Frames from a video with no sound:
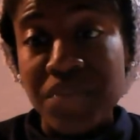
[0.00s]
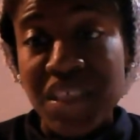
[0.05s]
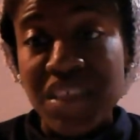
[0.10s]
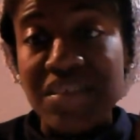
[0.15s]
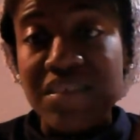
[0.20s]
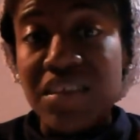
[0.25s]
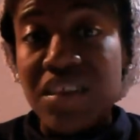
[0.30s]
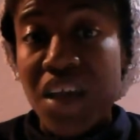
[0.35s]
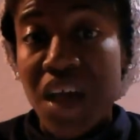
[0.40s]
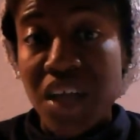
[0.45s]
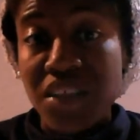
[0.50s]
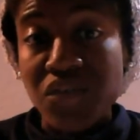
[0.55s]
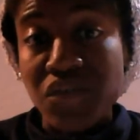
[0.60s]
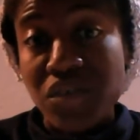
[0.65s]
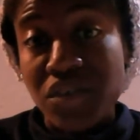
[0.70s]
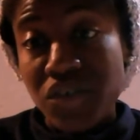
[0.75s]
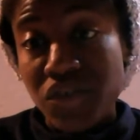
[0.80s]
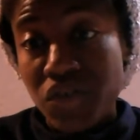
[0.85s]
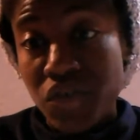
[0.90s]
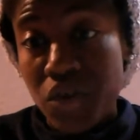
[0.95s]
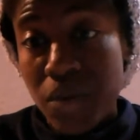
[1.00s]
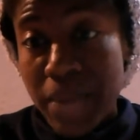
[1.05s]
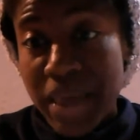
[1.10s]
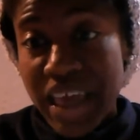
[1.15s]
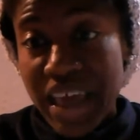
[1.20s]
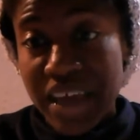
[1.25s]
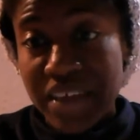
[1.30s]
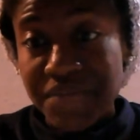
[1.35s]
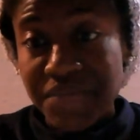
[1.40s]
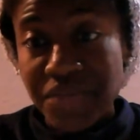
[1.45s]
That's a non-traditional
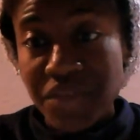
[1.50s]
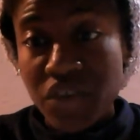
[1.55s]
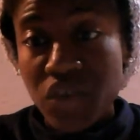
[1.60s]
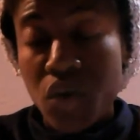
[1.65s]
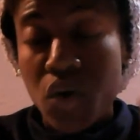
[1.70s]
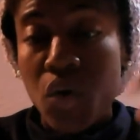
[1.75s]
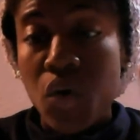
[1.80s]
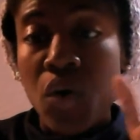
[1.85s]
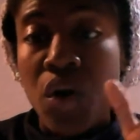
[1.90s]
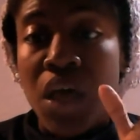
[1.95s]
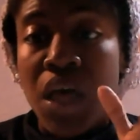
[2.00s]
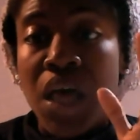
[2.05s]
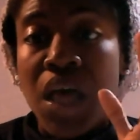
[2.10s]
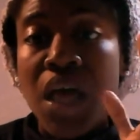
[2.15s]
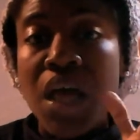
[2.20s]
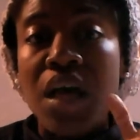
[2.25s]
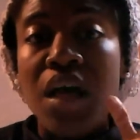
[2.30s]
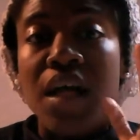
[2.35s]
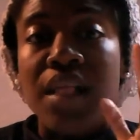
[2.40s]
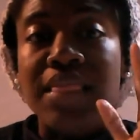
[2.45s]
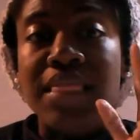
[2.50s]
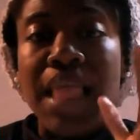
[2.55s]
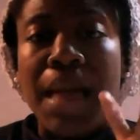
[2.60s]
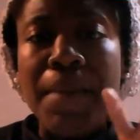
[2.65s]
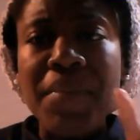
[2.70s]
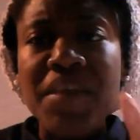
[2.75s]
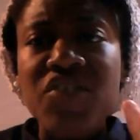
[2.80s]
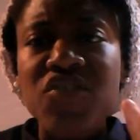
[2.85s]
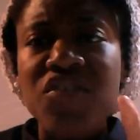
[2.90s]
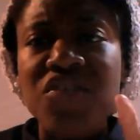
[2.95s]
man. So let
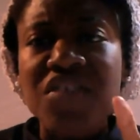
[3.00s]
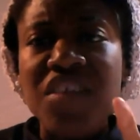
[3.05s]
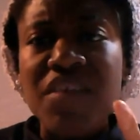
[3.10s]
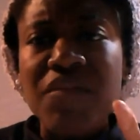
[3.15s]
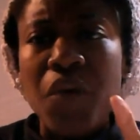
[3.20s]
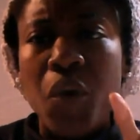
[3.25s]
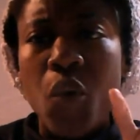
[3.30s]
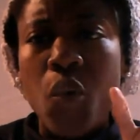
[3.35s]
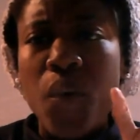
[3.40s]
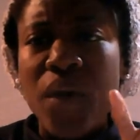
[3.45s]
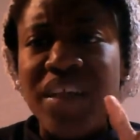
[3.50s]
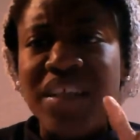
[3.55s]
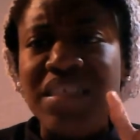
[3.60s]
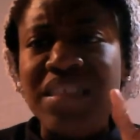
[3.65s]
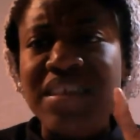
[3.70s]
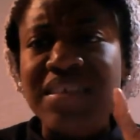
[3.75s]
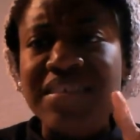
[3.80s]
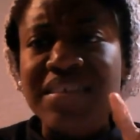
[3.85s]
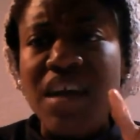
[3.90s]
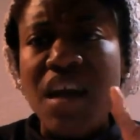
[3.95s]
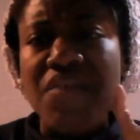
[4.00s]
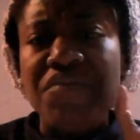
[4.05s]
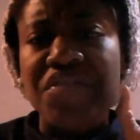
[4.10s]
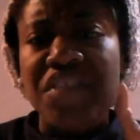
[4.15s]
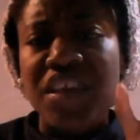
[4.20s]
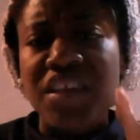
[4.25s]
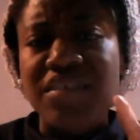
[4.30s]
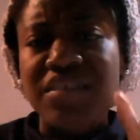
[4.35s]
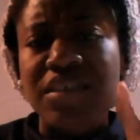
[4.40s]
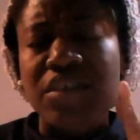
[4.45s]
me just give a quick list of
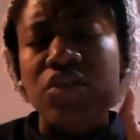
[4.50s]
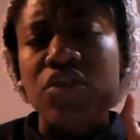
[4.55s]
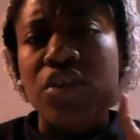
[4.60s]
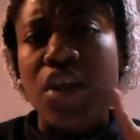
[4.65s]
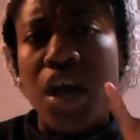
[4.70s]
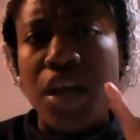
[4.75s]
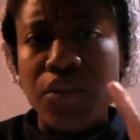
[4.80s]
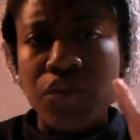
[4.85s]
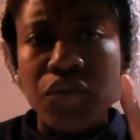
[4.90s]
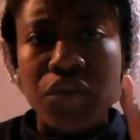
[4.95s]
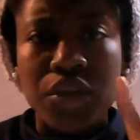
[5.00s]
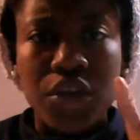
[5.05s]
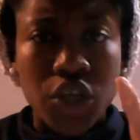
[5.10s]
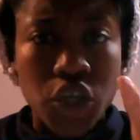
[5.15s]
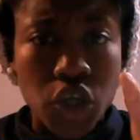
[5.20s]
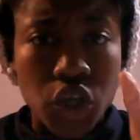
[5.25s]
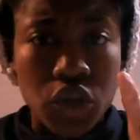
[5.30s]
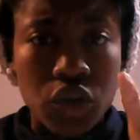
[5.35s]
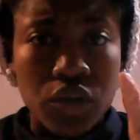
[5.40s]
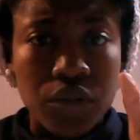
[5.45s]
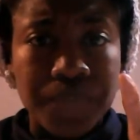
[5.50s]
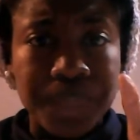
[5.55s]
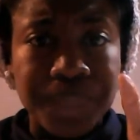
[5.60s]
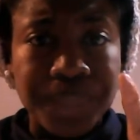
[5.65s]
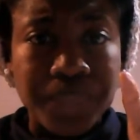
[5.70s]
things that are non-traditional.